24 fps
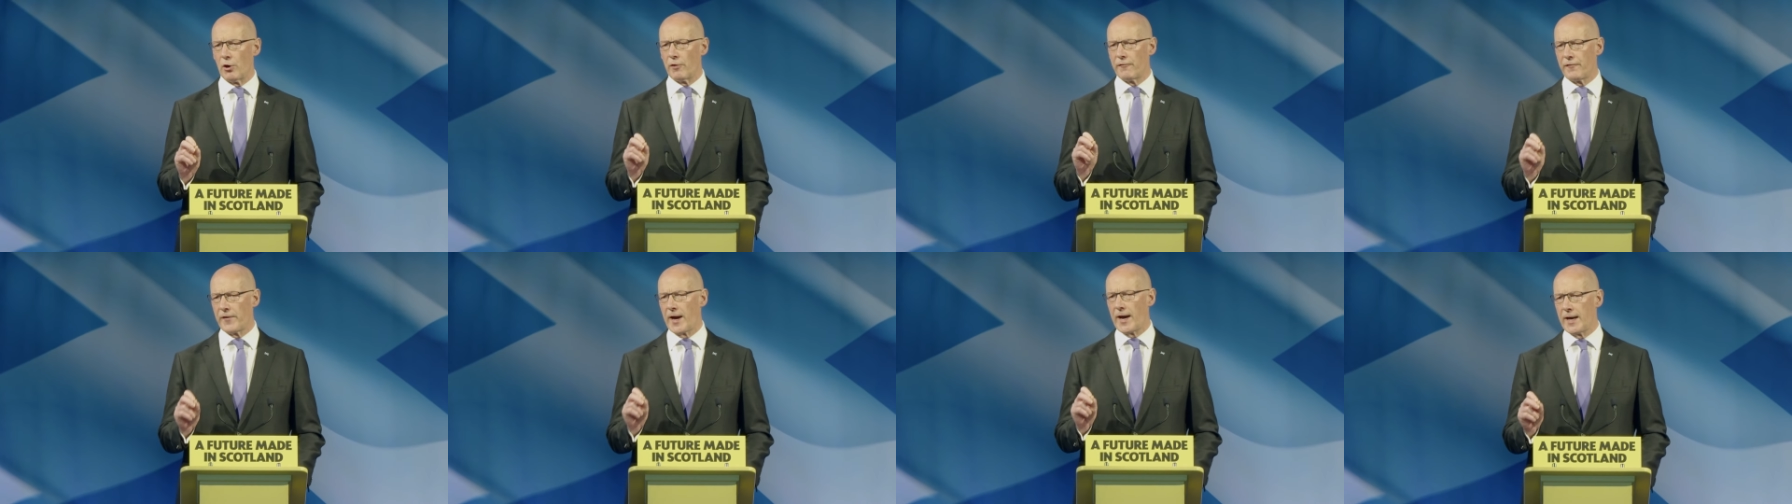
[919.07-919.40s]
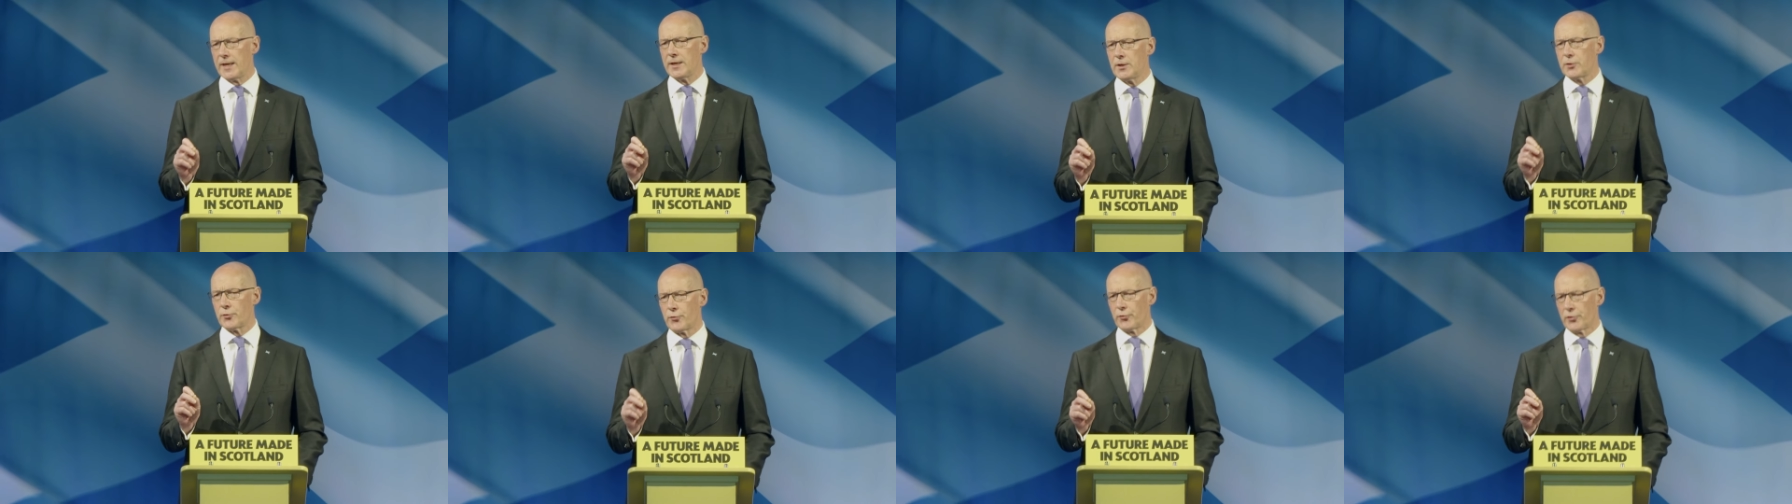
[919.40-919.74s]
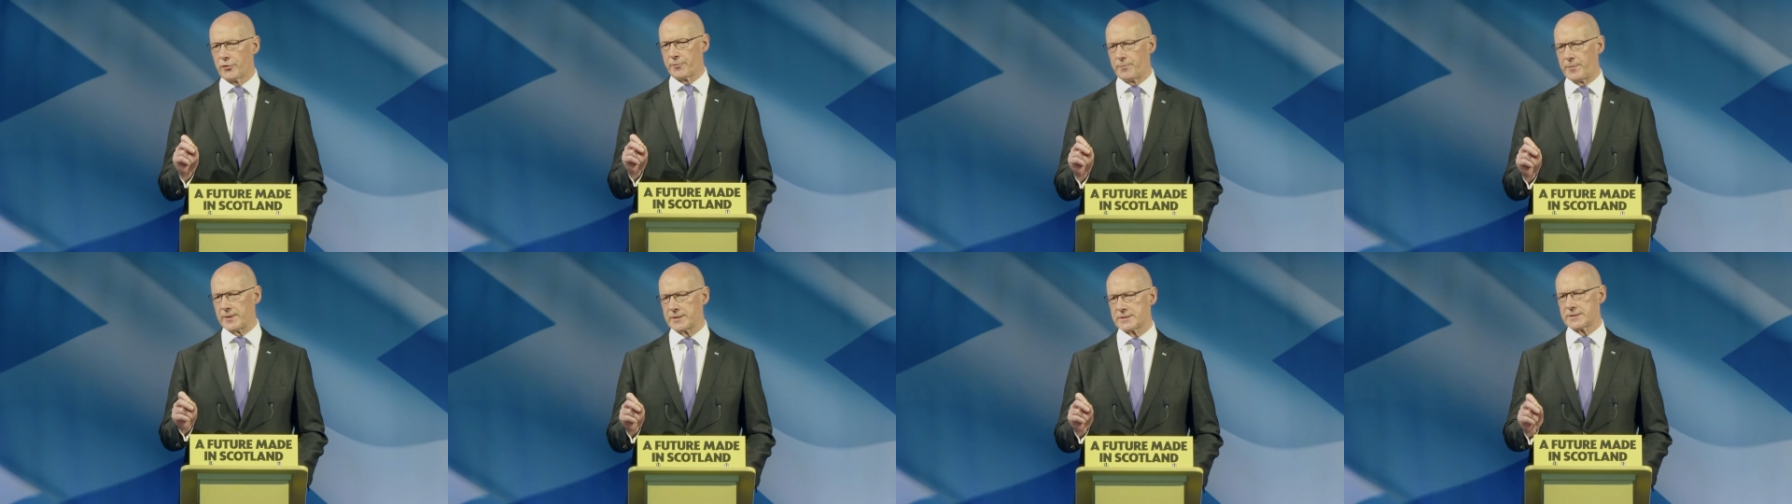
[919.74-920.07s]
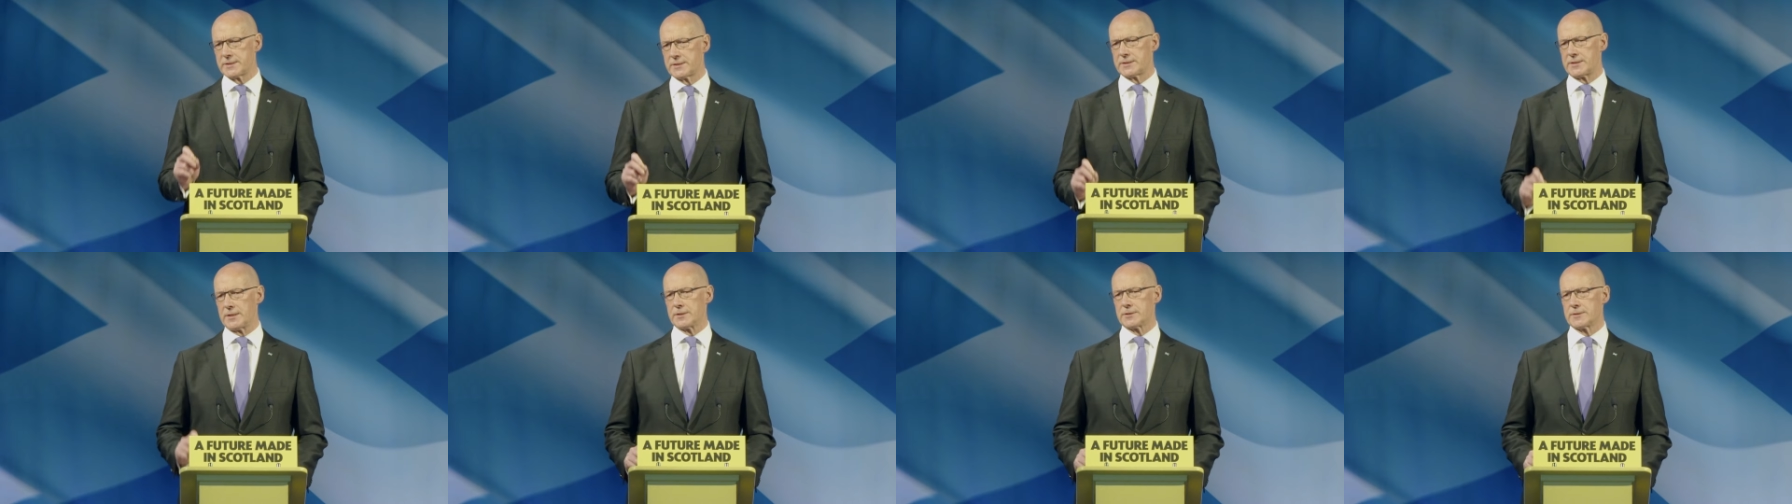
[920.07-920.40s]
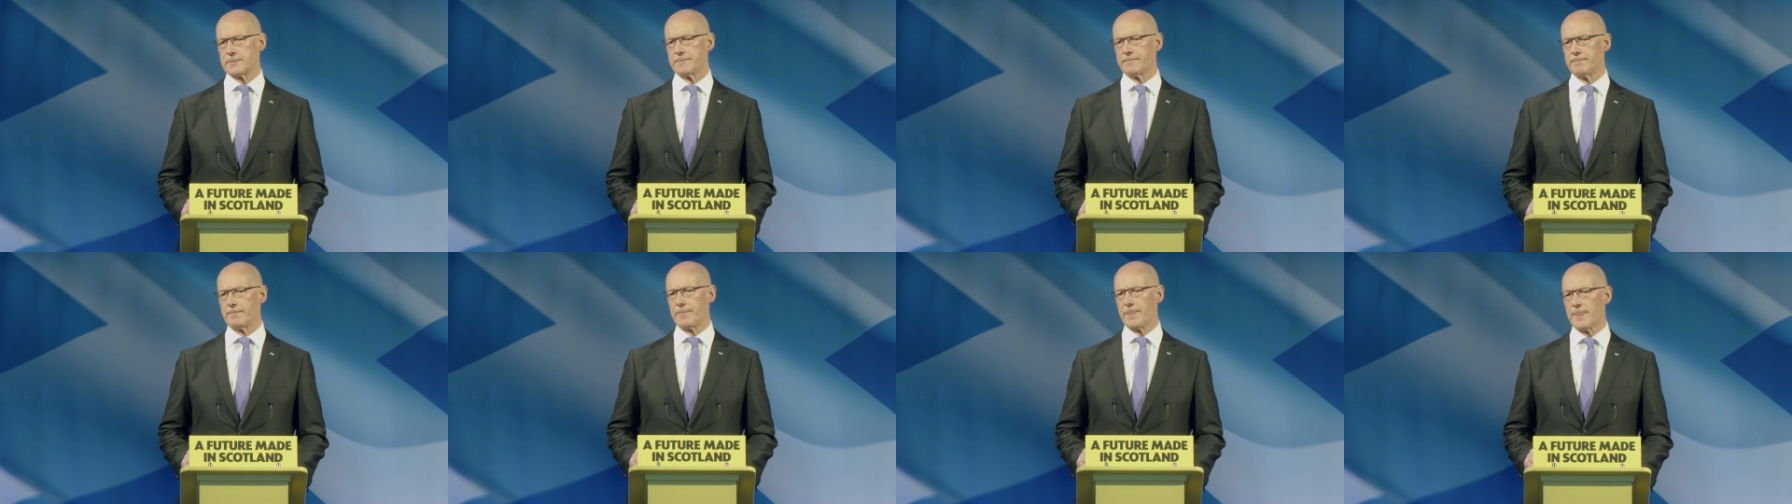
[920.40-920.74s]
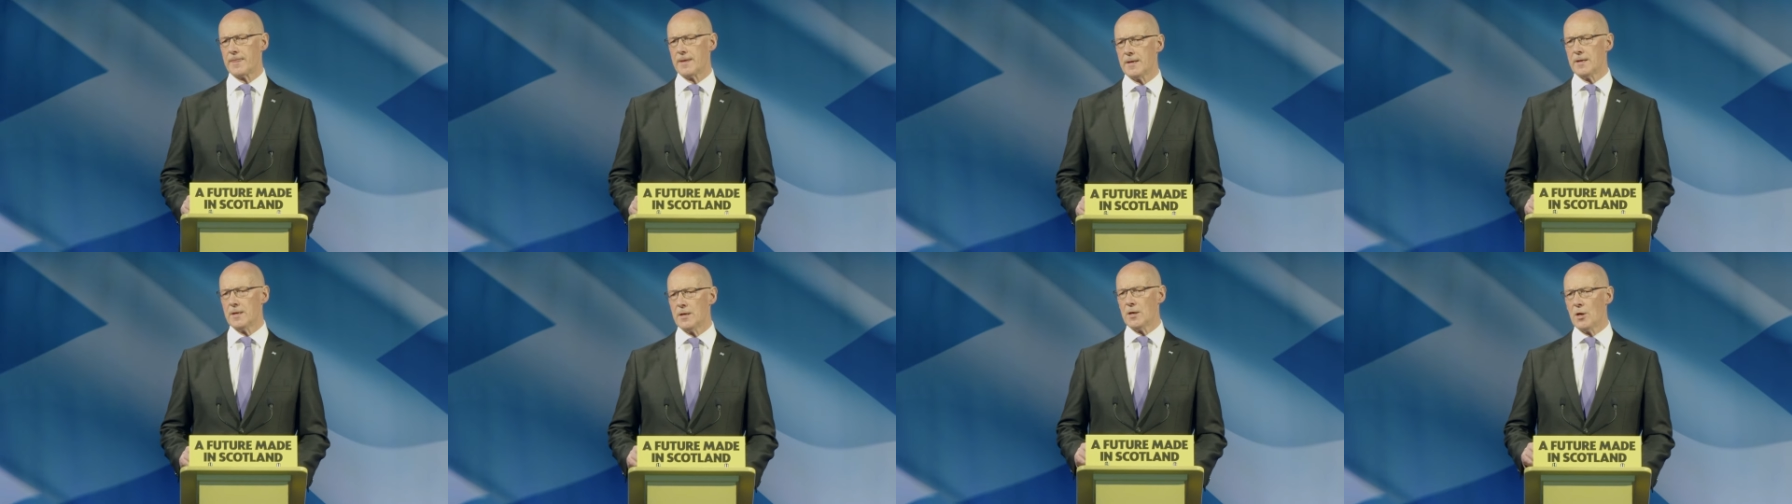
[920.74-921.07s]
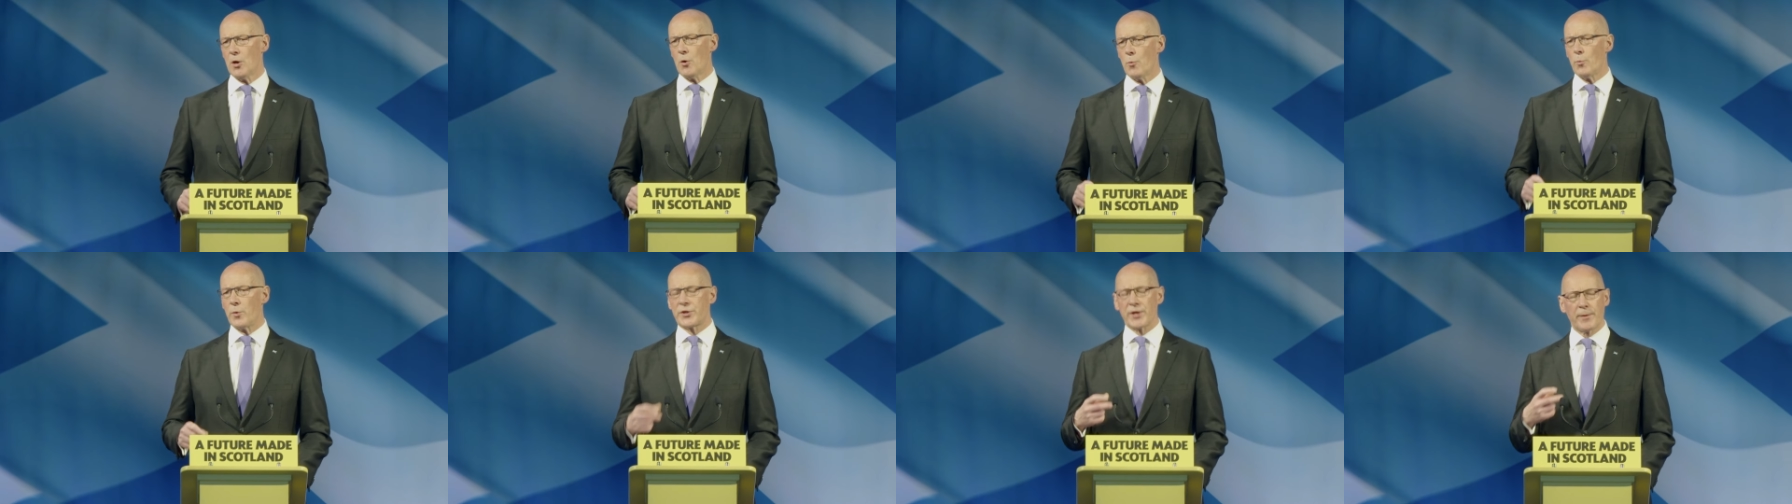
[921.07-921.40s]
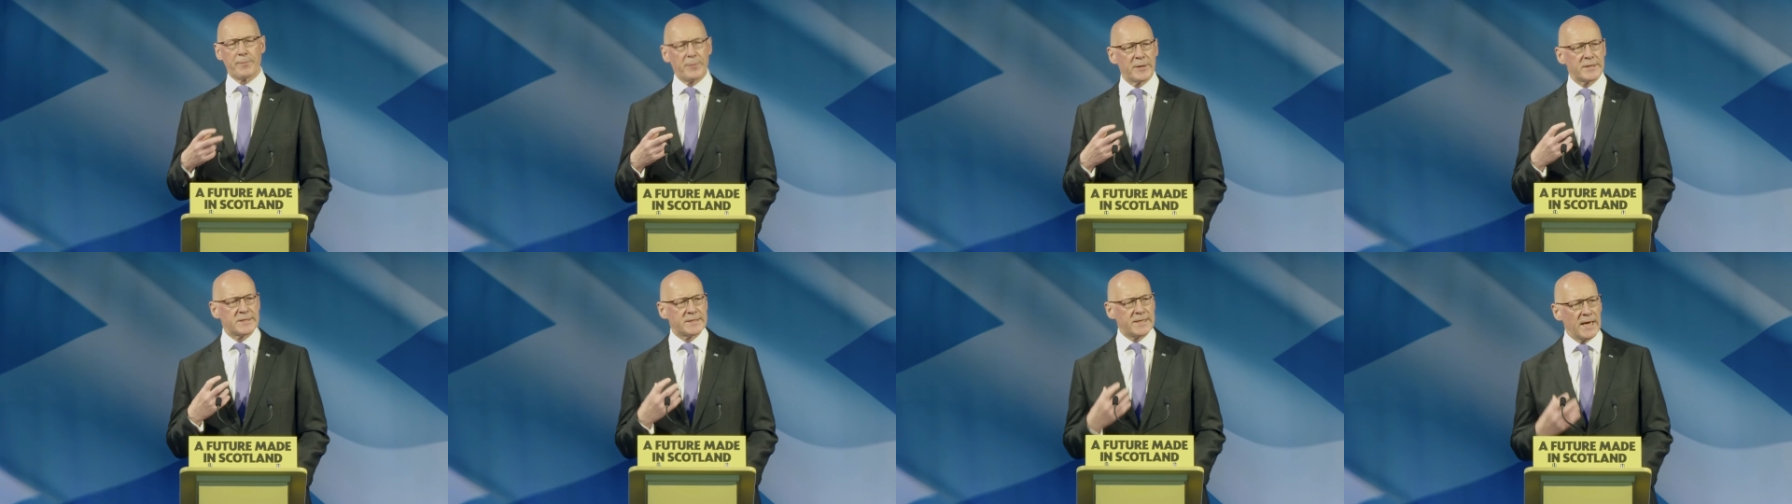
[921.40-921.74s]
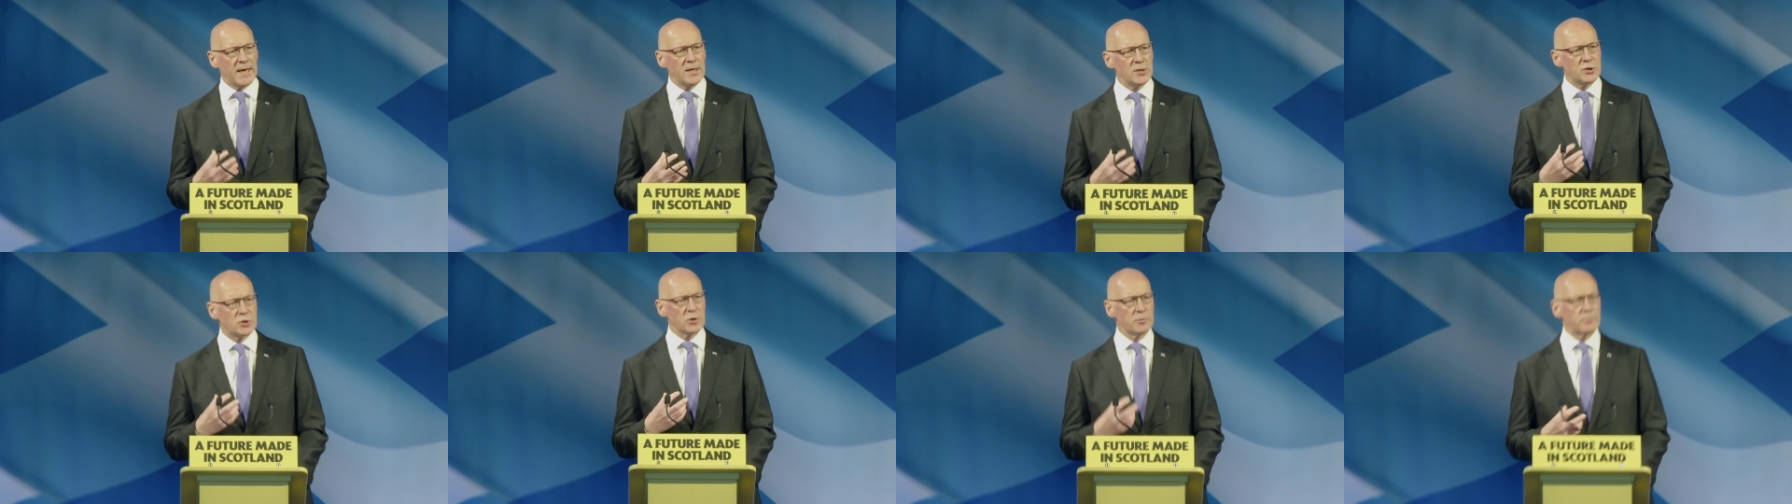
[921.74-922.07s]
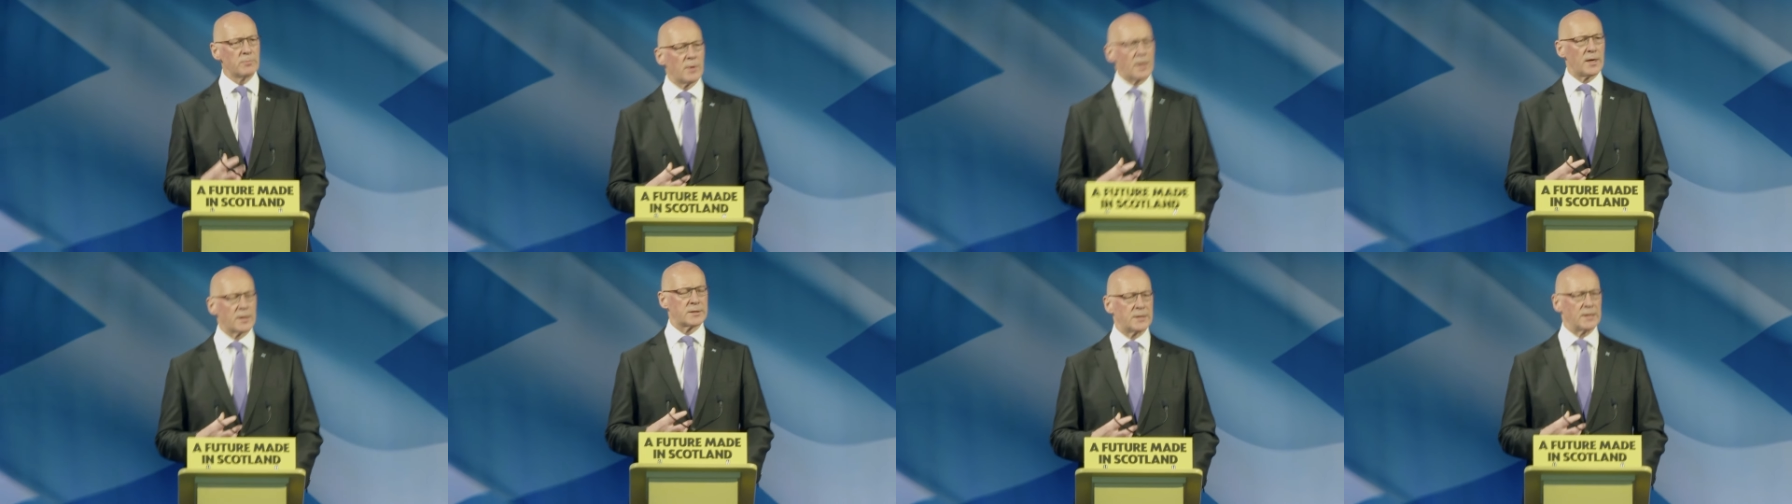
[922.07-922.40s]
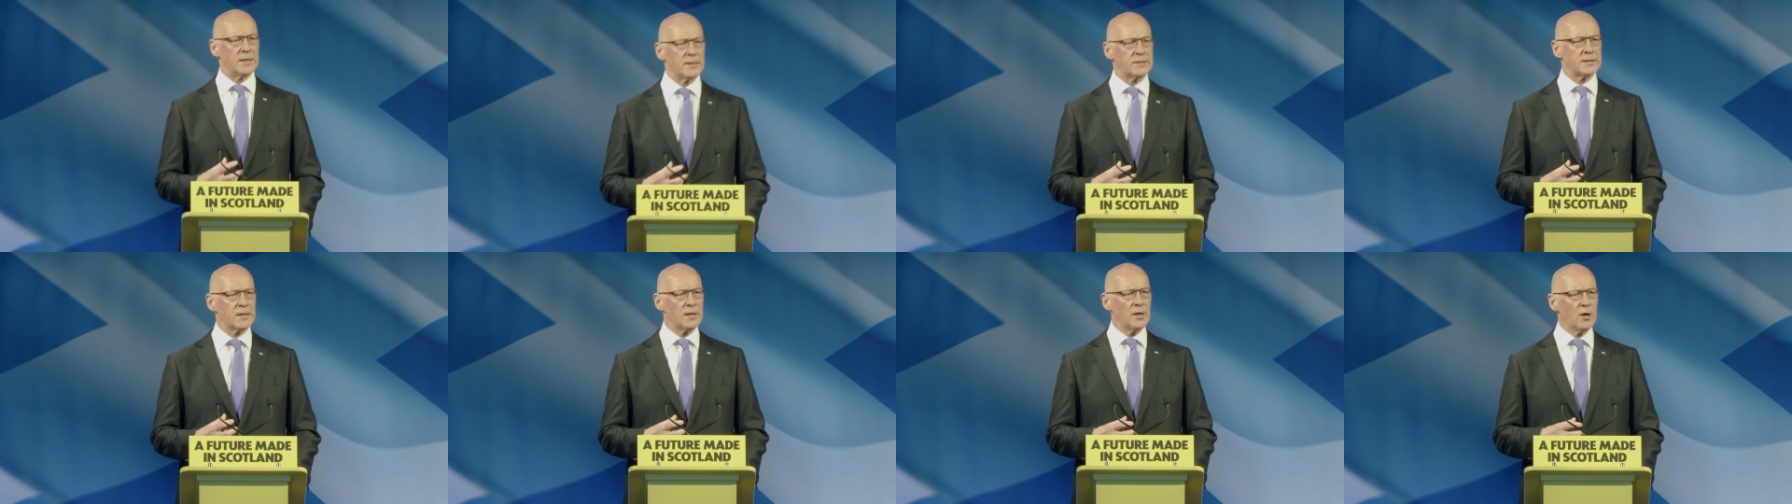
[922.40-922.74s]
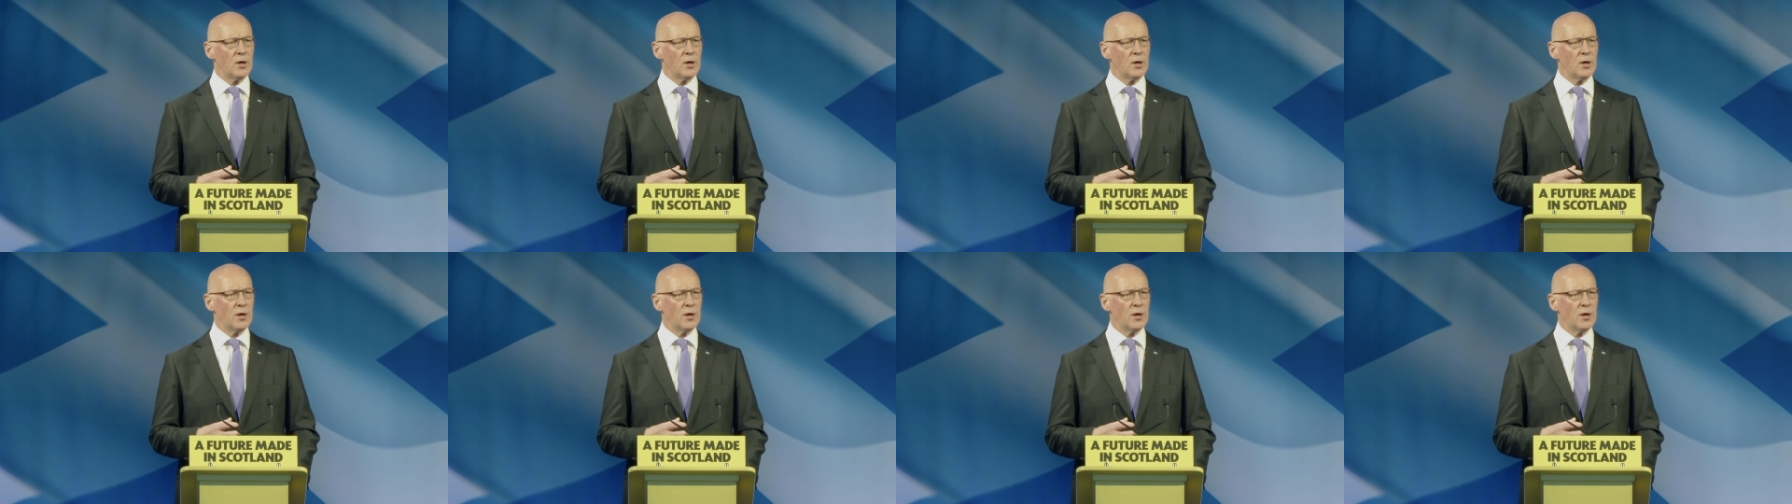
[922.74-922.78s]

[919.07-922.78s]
of high-growth businesses, with a potential market